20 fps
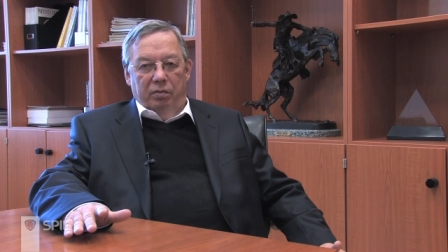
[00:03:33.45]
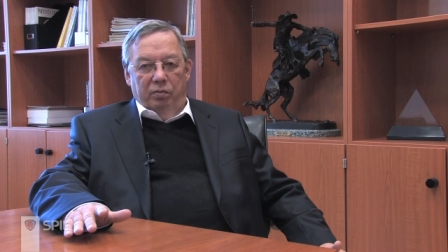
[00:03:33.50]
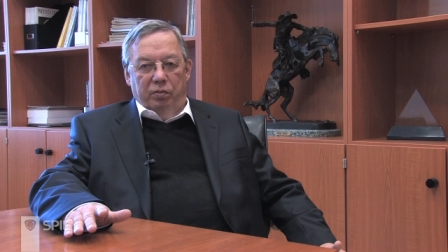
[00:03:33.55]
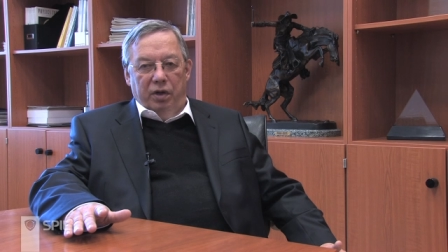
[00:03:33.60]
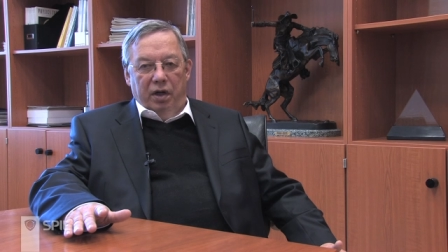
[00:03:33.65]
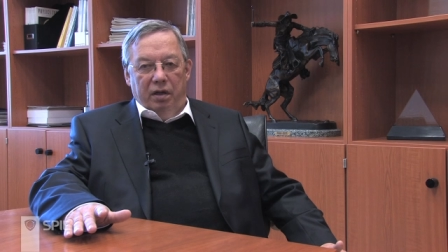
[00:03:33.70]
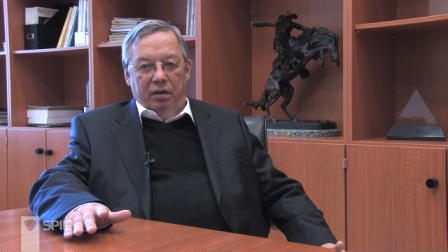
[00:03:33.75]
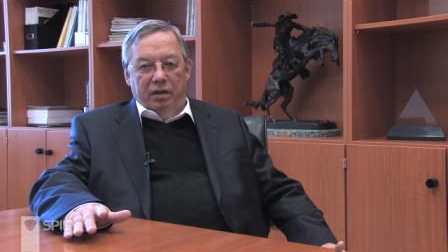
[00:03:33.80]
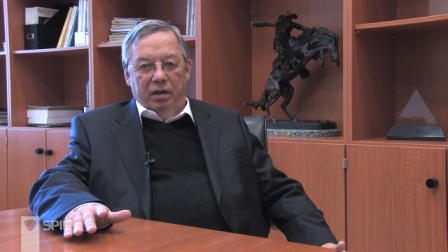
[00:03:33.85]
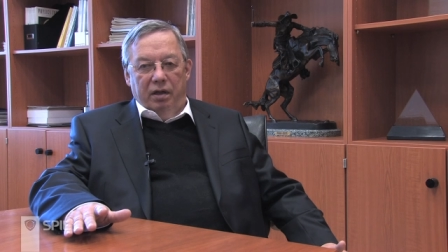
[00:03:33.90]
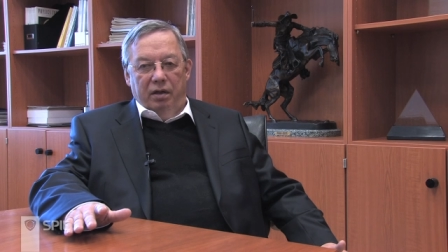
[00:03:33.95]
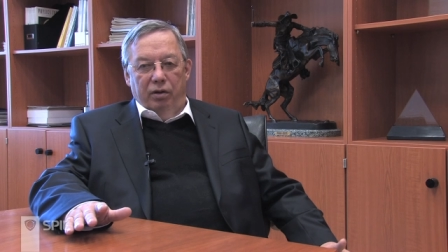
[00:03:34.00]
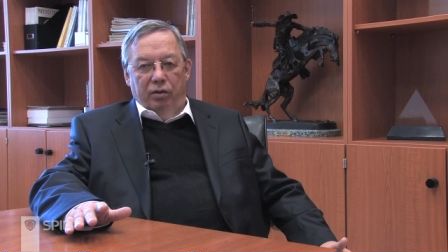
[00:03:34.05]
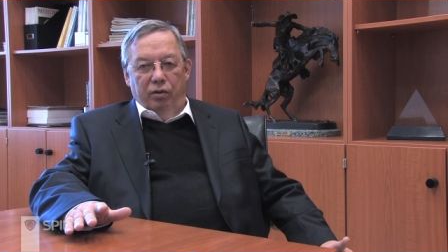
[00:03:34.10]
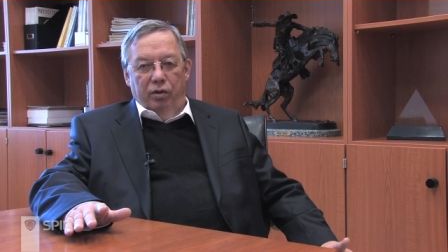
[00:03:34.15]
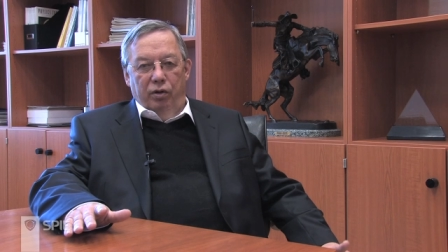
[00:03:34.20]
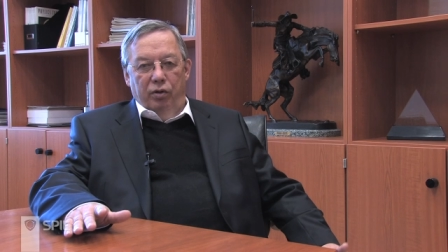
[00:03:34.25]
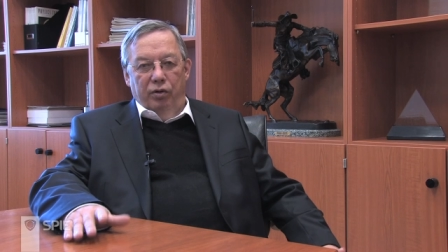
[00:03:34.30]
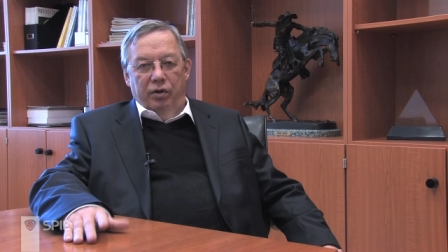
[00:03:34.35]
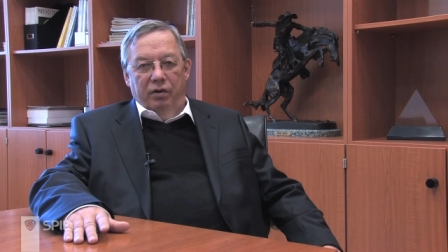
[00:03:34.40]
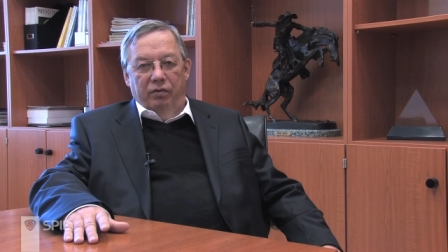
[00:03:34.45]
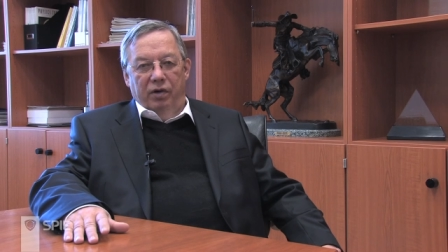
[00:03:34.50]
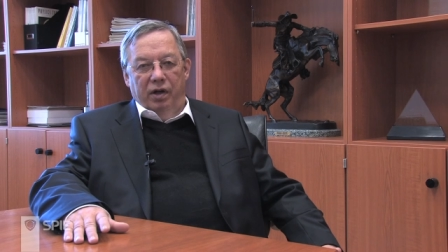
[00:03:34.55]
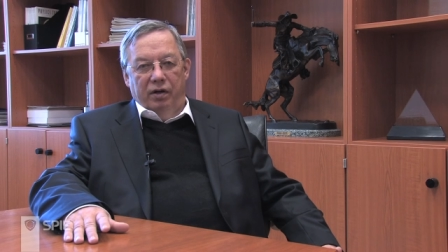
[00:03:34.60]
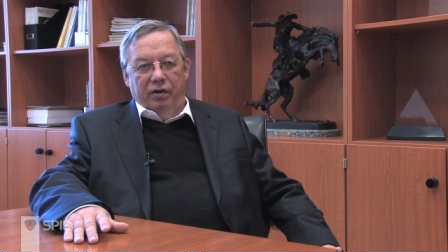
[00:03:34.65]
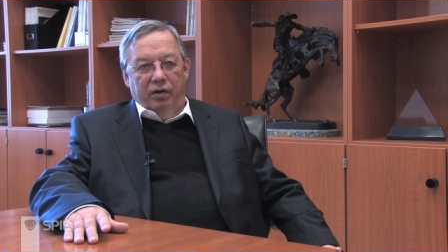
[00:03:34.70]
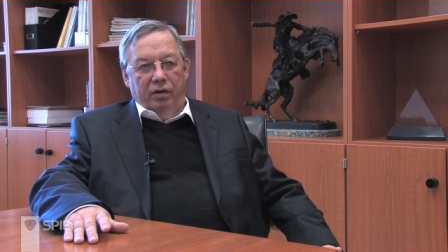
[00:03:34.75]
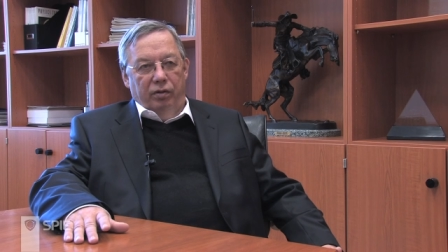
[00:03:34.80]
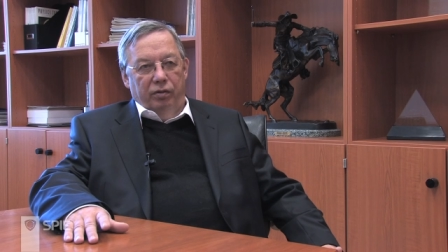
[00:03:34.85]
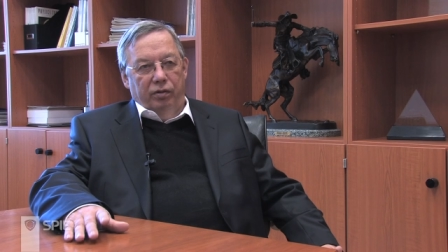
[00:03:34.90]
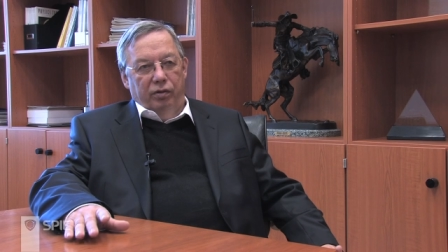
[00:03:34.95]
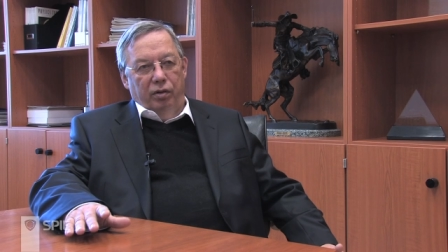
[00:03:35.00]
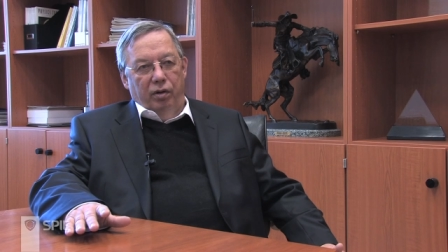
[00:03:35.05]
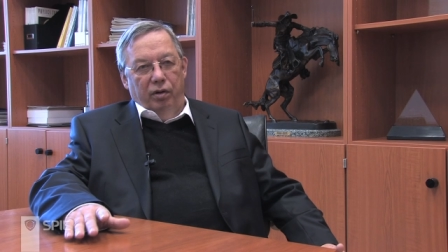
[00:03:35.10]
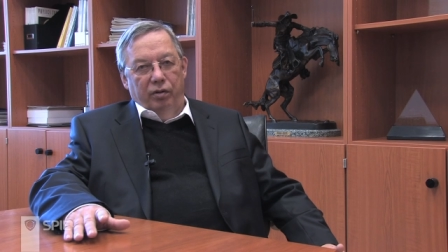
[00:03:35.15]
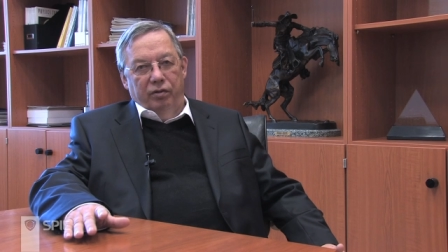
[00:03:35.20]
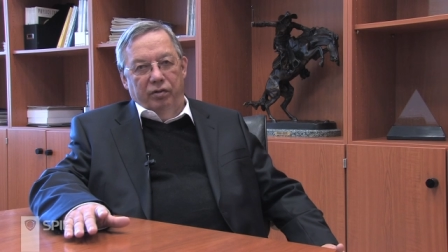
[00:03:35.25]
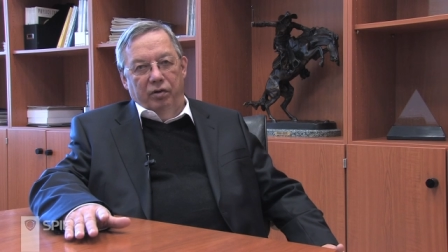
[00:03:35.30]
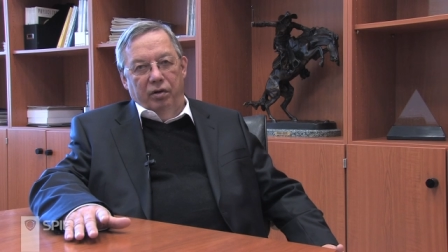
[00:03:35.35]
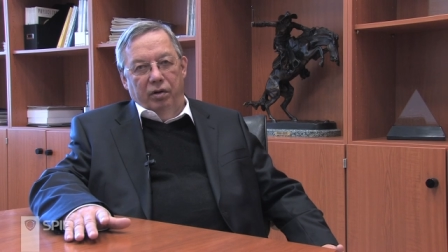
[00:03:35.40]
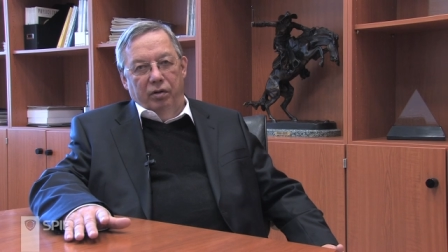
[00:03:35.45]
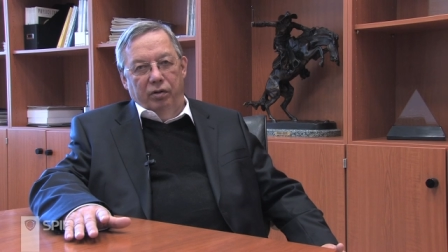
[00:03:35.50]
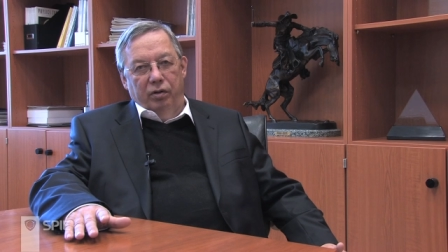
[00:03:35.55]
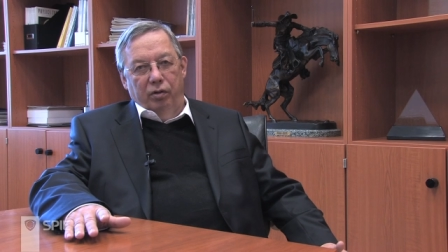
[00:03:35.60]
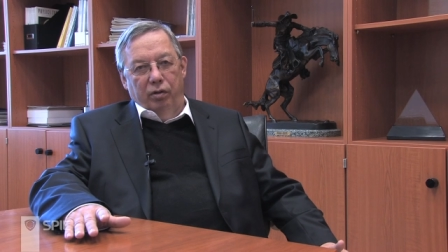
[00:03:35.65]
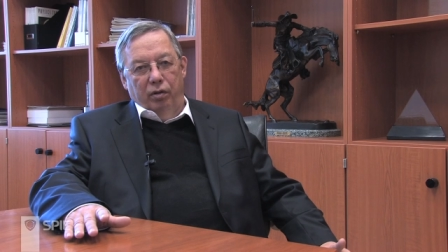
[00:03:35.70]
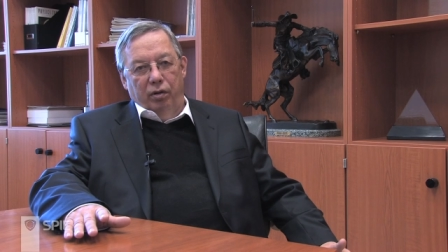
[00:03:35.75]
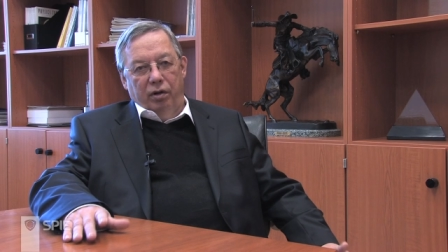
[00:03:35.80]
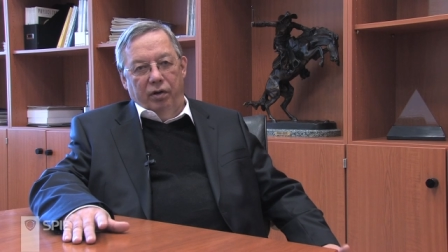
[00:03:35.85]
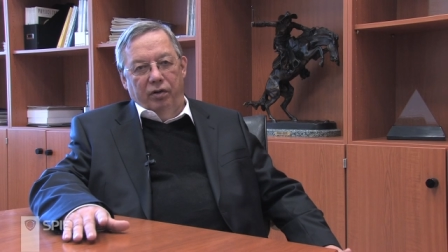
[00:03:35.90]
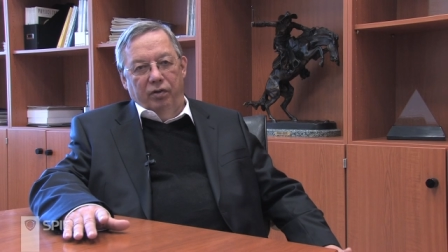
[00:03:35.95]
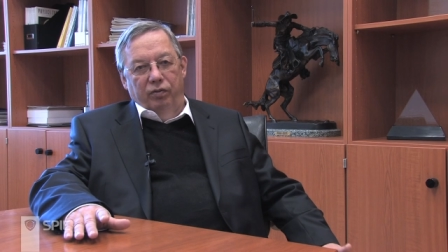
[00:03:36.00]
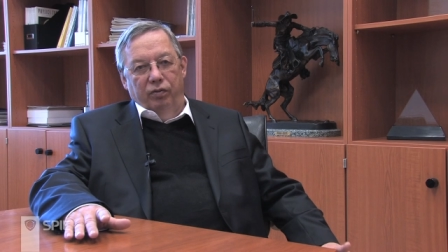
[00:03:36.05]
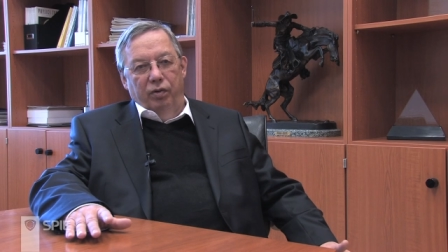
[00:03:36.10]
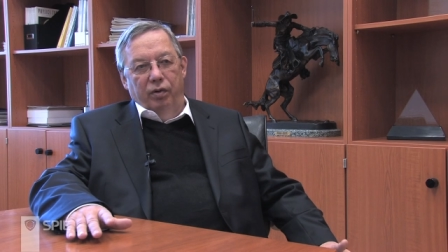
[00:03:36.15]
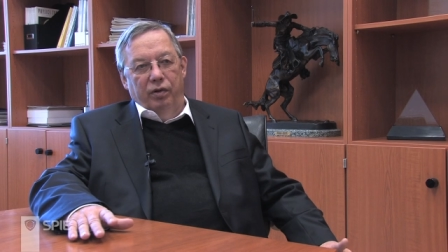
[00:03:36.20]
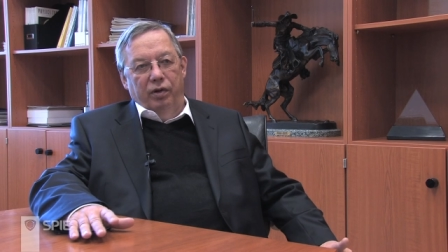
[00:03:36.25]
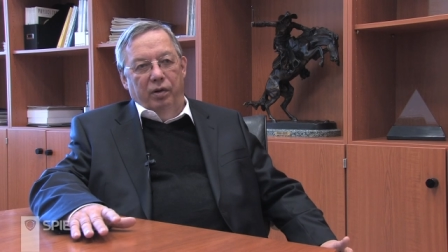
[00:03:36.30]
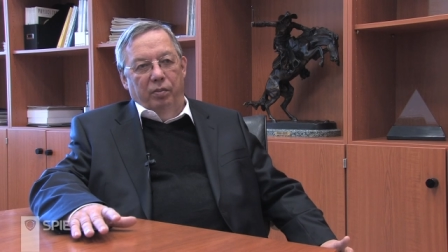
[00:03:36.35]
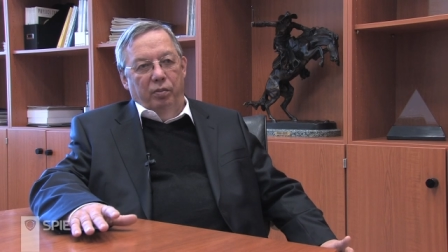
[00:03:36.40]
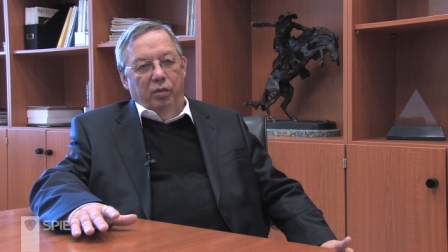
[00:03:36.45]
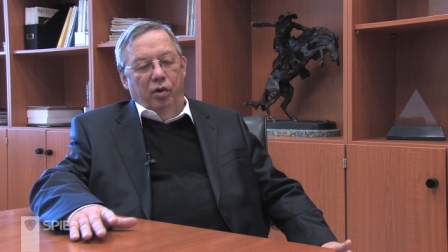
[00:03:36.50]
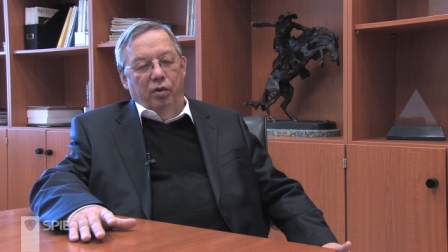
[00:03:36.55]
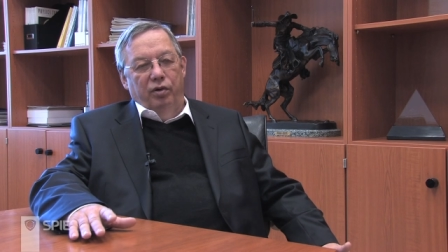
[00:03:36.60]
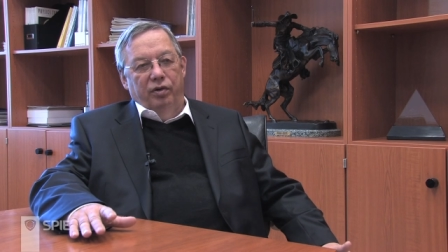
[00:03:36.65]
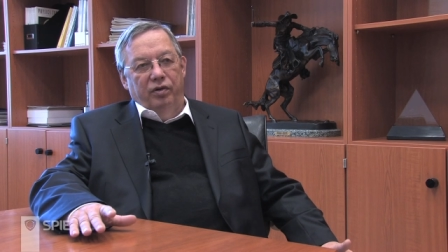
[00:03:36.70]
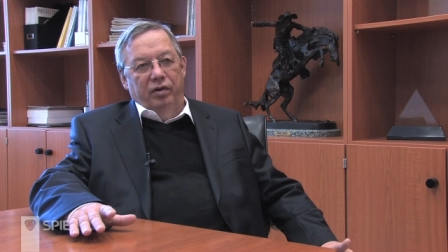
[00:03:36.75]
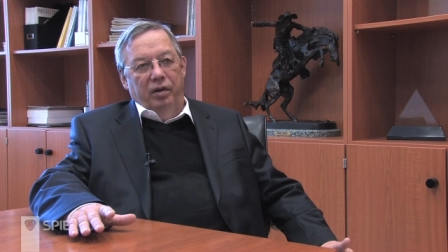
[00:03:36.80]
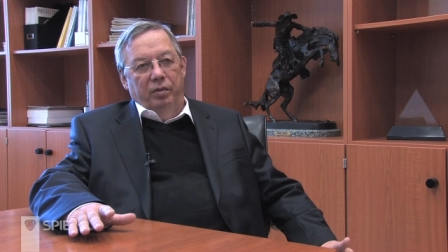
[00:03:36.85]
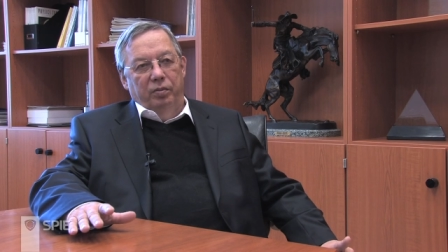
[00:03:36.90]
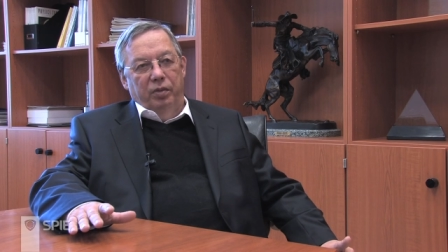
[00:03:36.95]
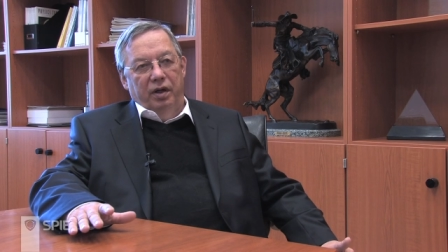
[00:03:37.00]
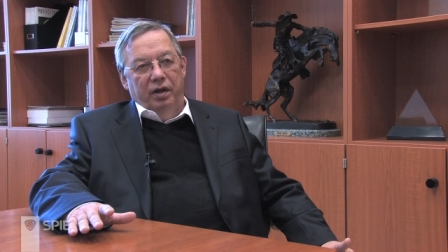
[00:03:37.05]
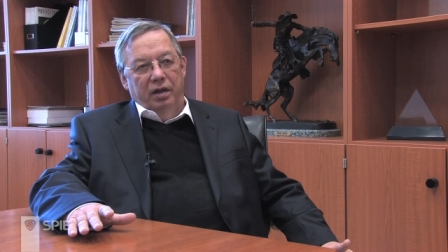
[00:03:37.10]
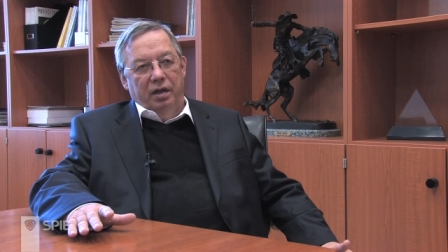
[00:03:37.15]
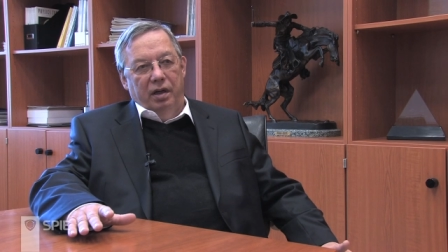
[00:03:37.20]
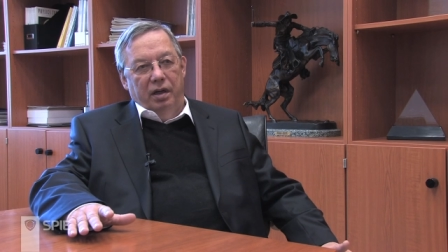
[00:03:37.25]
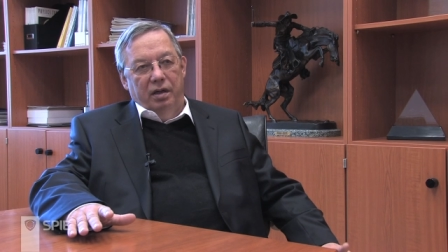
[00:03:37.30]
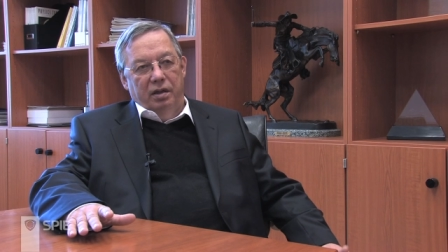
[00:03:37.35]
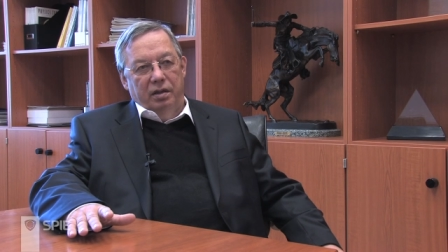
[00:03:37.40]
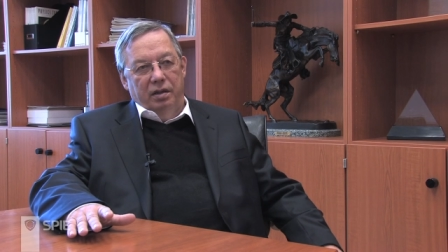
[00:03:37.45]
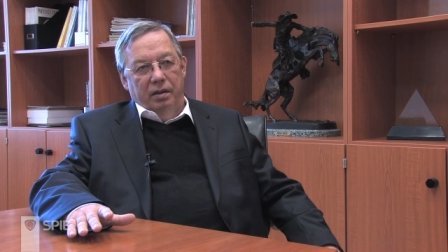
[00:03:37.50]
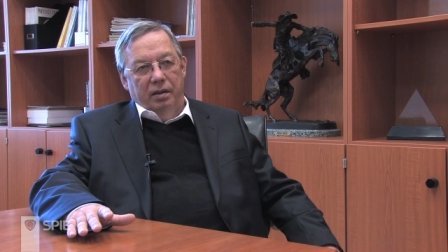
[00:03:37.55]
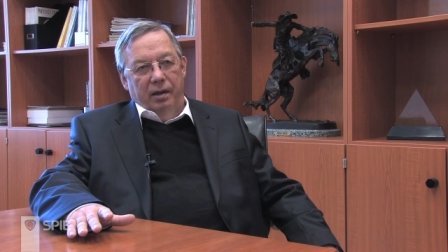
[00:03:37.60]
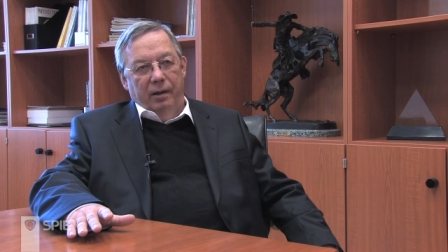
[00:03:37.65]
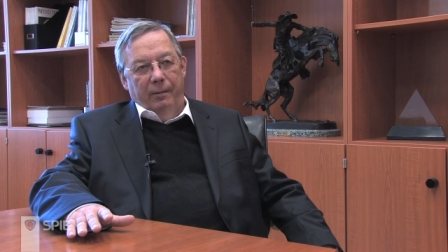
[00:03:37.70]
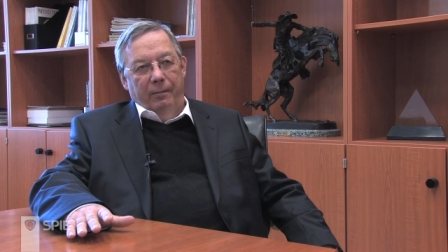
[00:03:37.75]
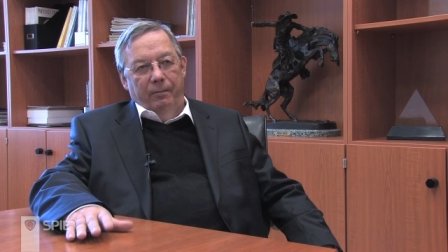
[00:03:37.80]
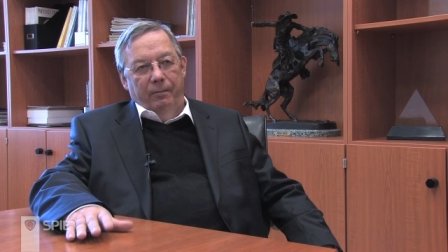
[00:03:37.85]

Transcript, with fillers: Practical universal source for the most application.